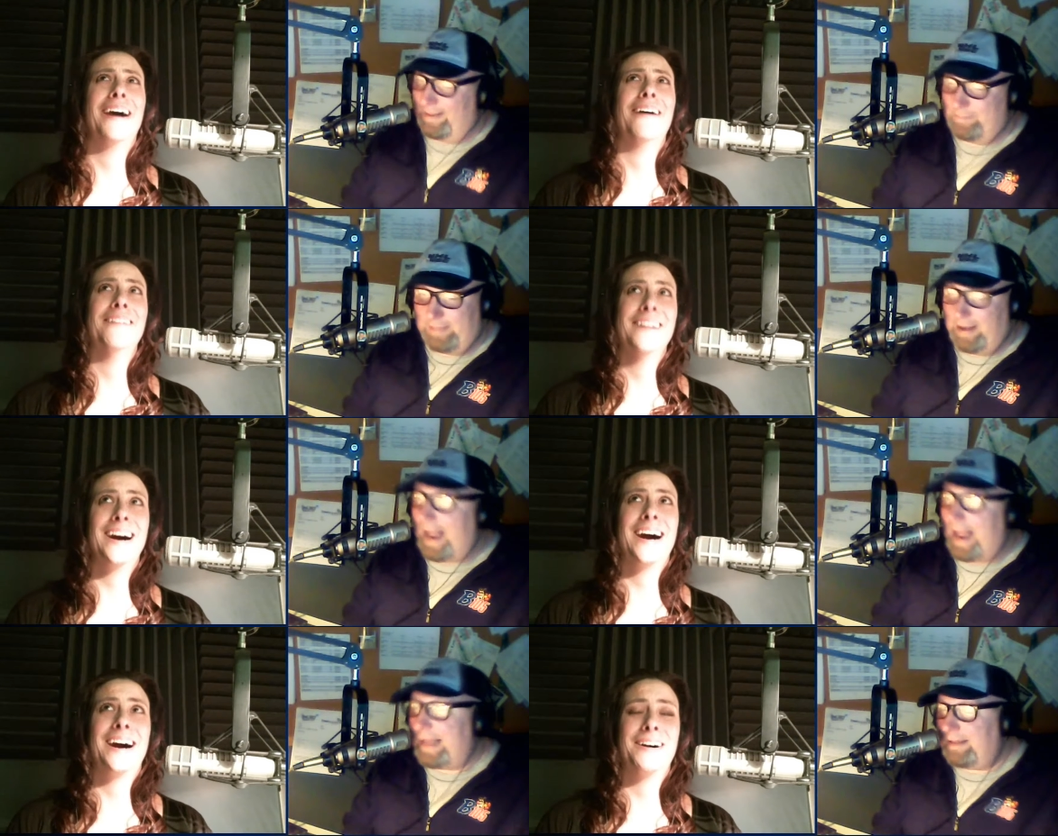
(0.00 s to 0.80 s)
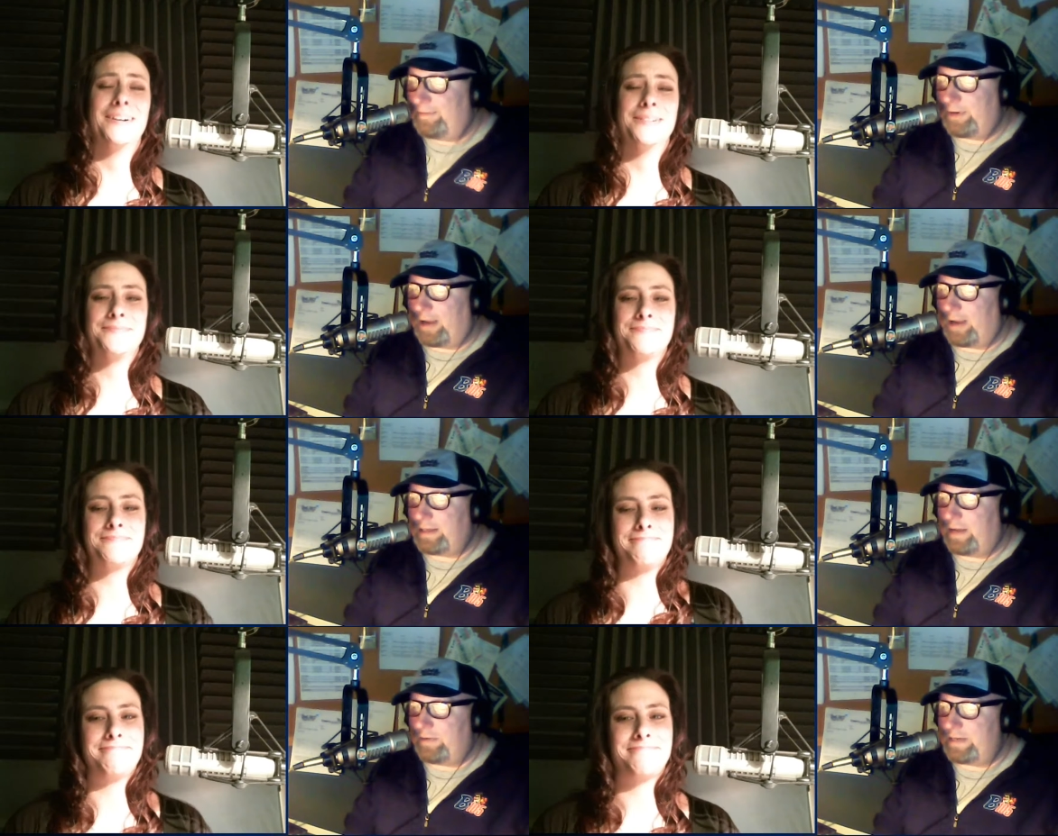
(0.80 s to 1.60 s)
Speaker 1: oh, yeah, I loved to oh. cross
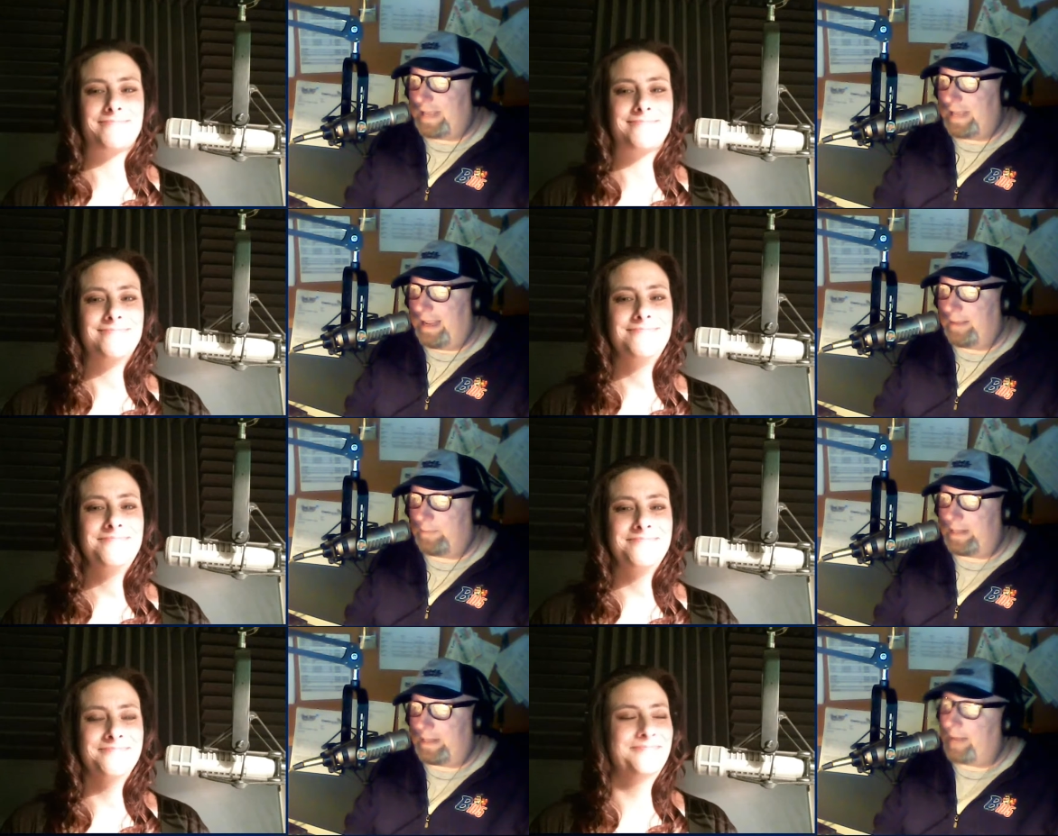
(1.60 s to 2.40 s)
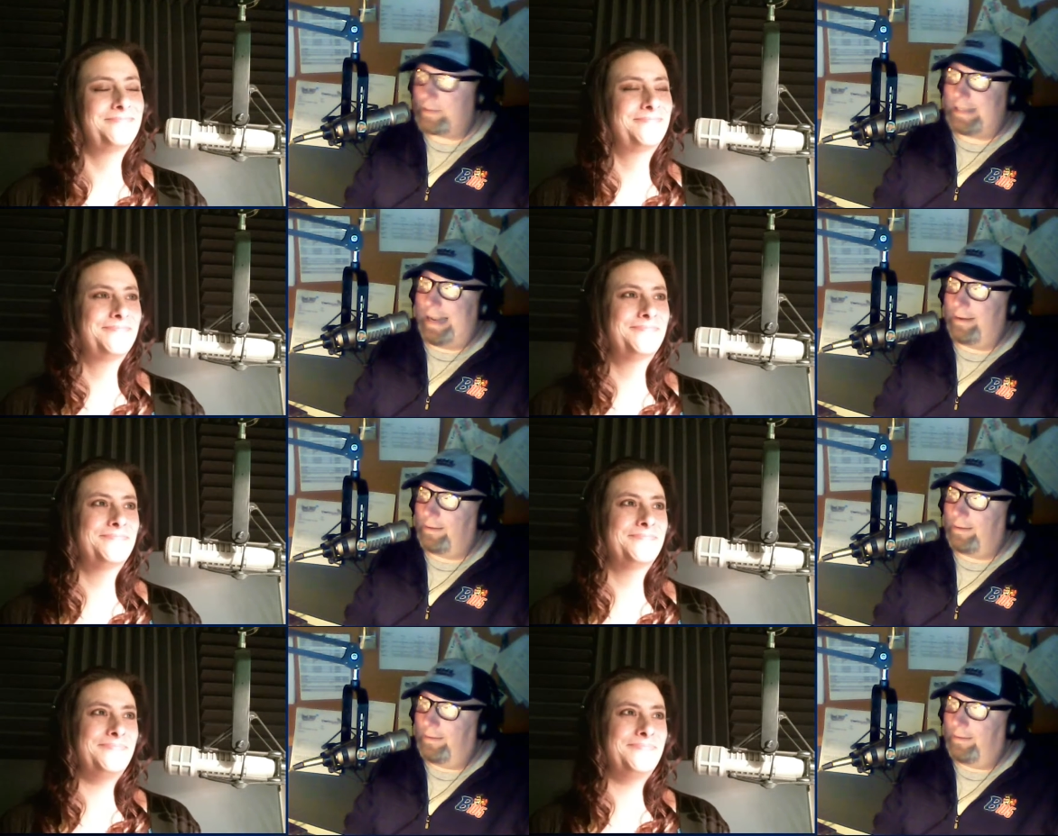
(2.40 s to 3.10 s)
country ski. But that was later.